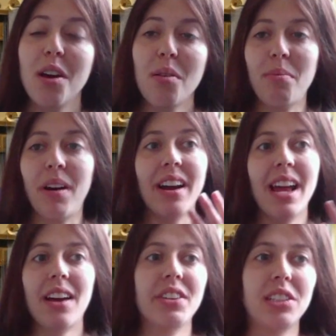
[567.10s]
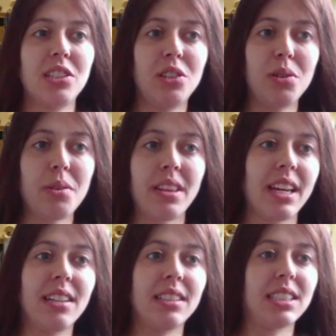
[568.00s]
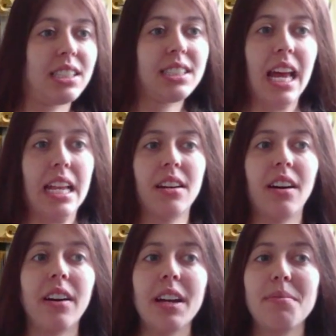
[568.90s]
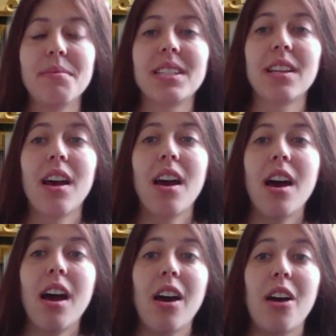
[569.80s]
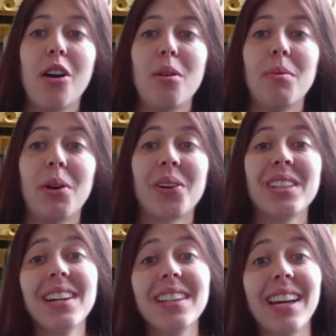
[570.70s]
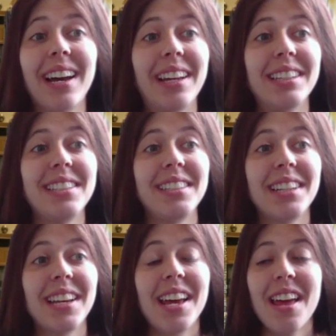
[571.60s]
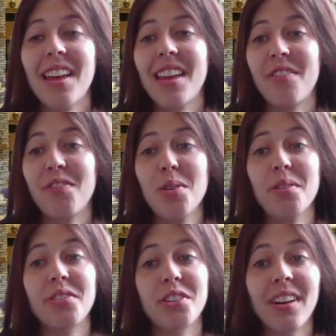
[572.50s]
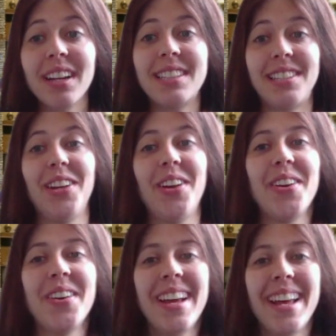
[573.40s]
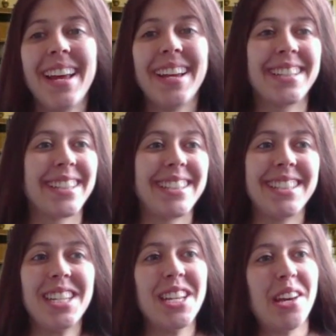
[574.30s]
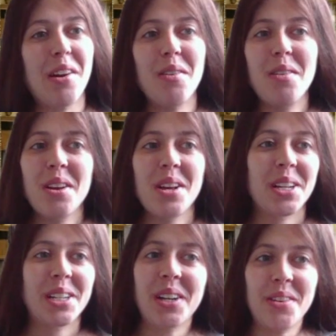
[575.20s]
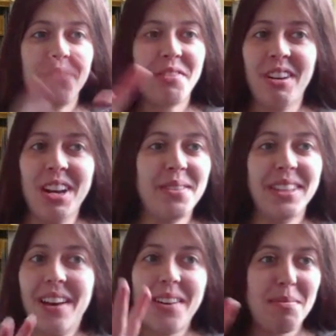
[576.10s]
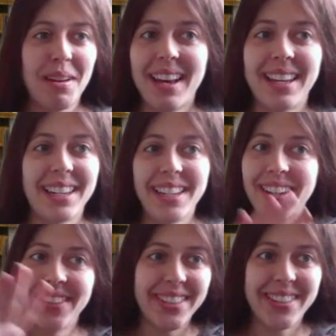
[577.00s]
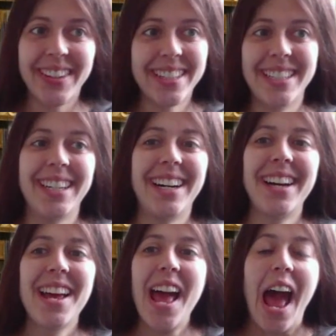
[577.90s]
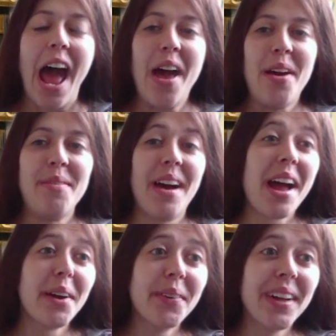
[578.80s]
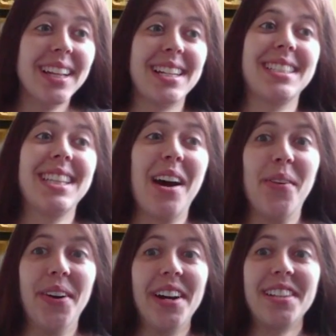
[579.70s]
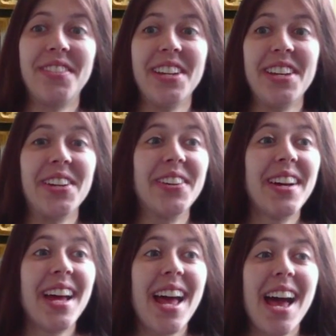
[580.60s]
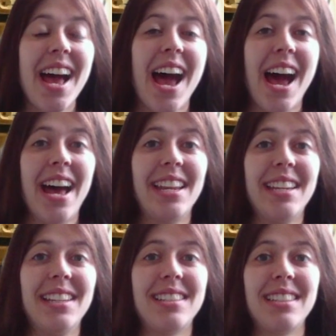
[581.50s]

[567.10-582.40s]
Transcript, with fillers: by having to do things at set times. Um, on the other hand, if you have tried to just, you know, go free without a plan and no structure, um, how well has that worked for you? And